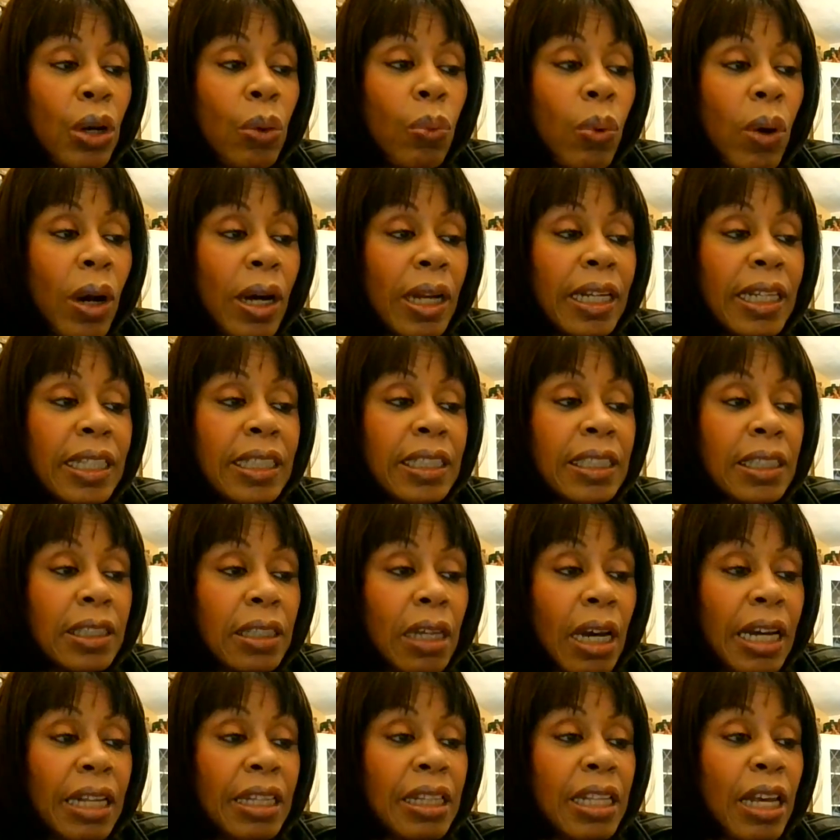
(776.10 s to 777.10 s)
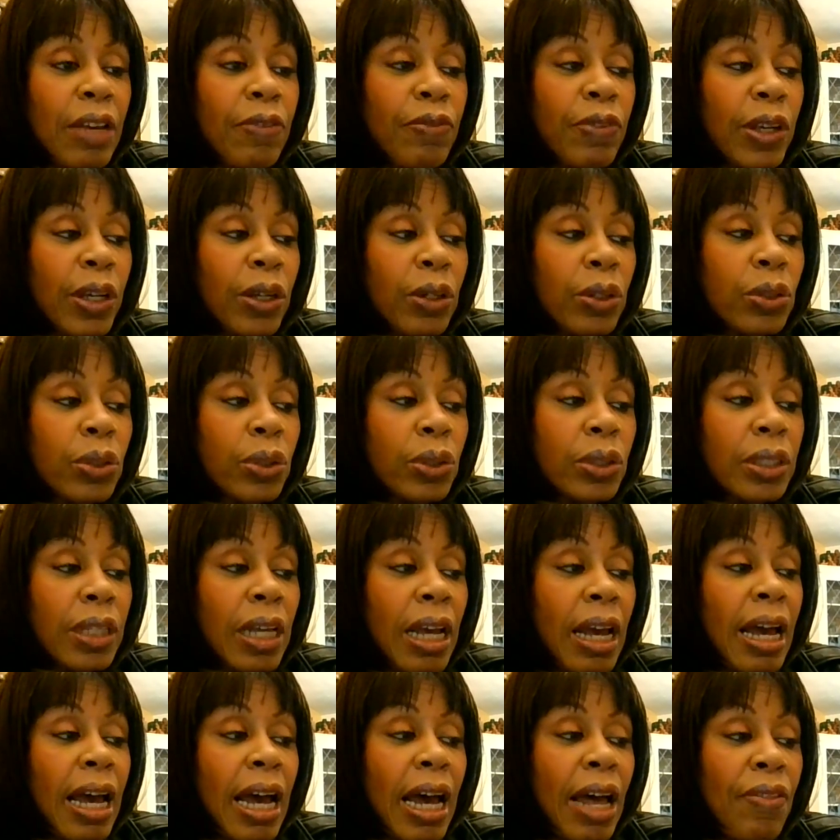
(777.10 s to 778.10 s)
while inside their vehicles
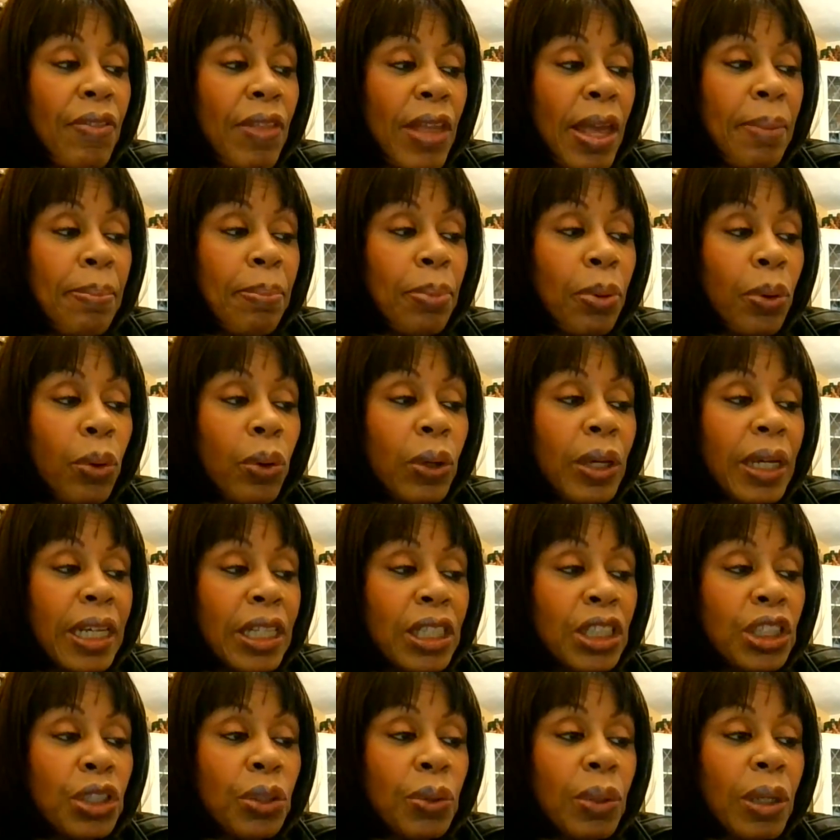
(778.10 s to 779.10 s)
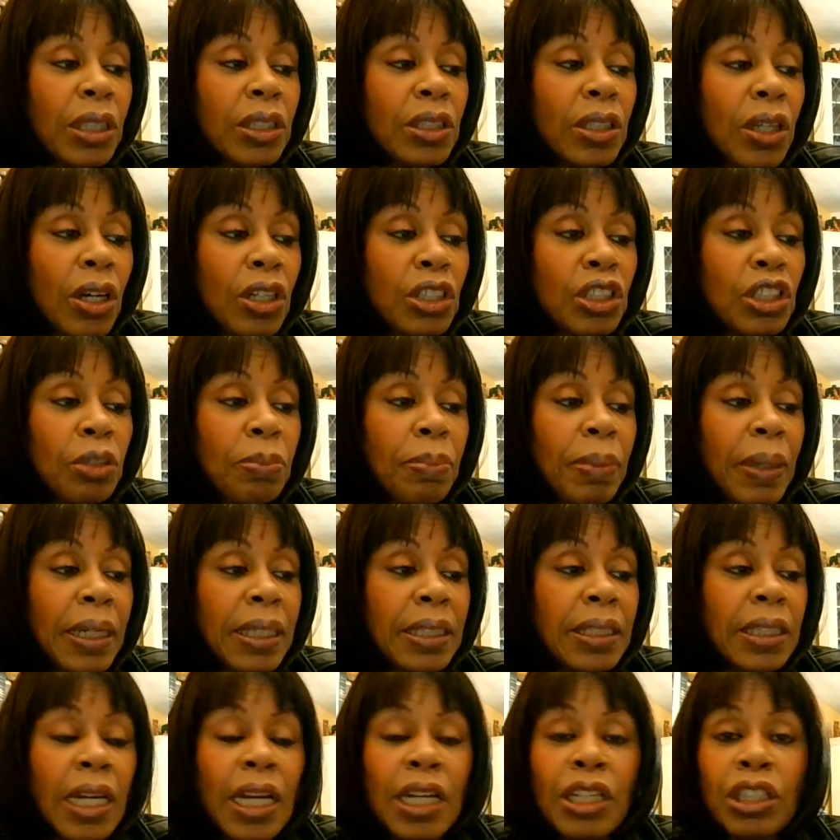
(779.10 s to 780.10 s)
and then put into a
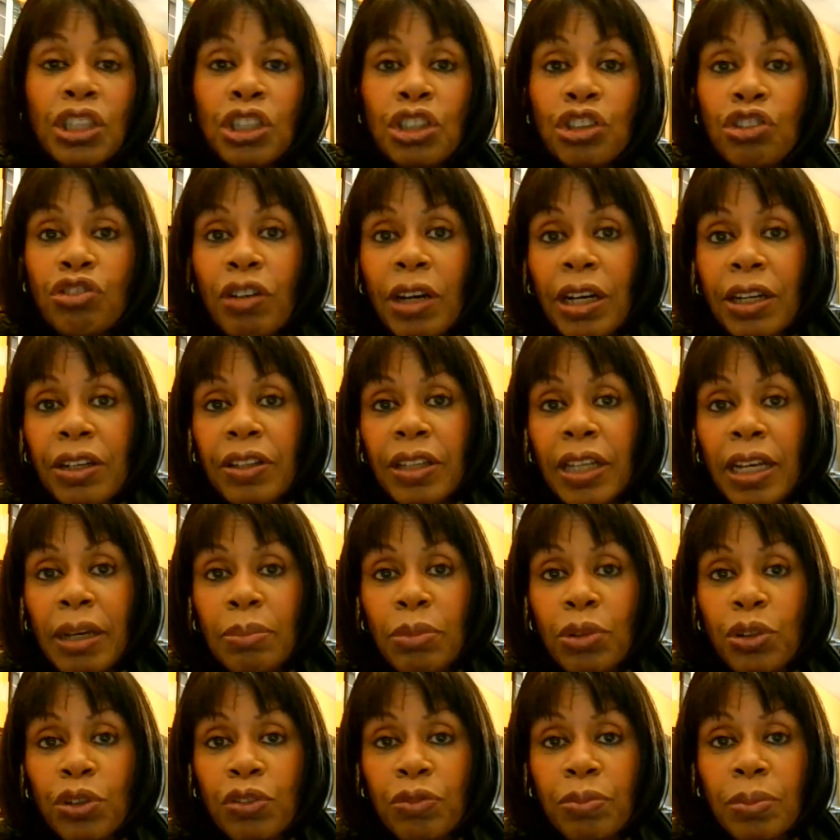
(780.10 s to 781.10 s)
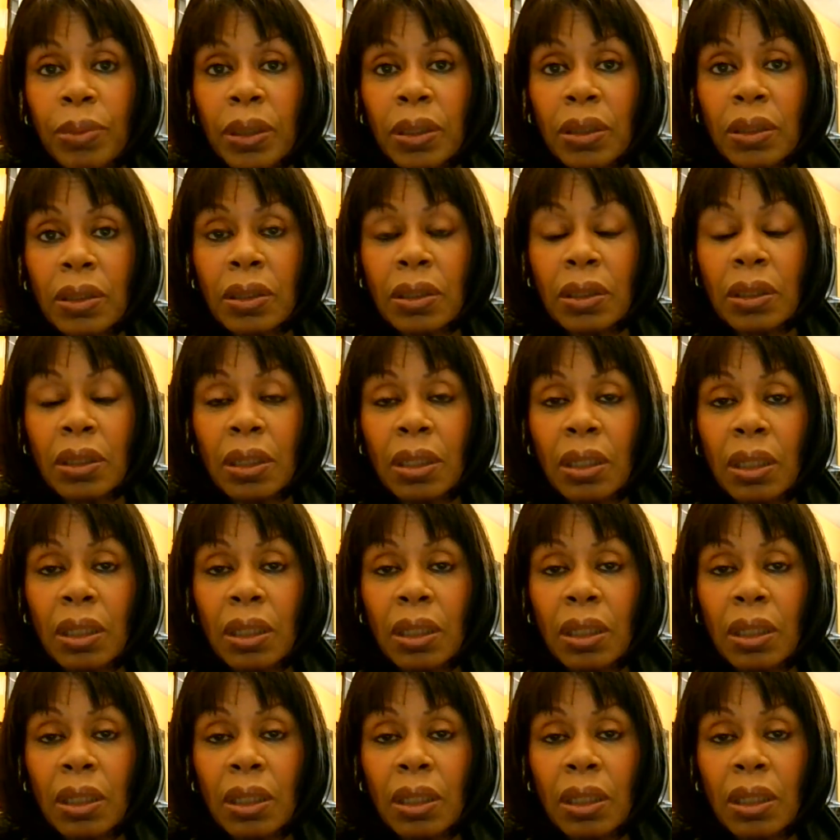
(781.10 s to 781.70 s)
database to track their movements.